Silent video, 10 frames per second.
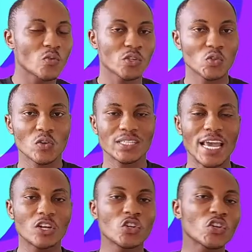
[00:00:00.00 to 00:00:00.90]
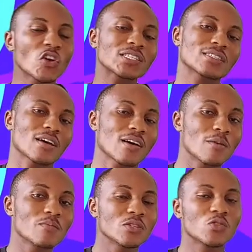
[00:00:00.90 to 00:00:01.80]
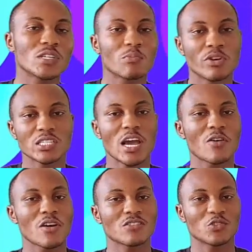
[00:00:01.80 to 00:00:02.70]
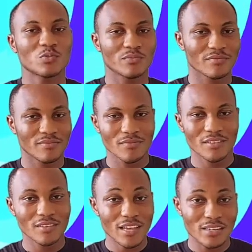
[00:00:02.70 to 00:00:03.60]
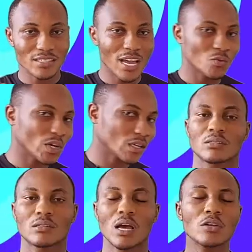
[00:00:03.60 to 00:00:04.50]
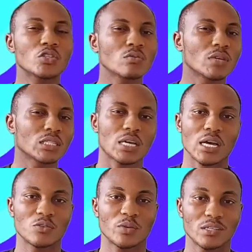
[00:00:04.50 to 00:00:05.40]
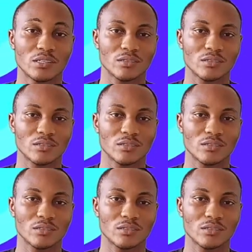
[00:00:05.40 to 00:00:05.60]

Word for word: or result and not succumbing to the pressure around you. That is hard work. How do you measure hard work?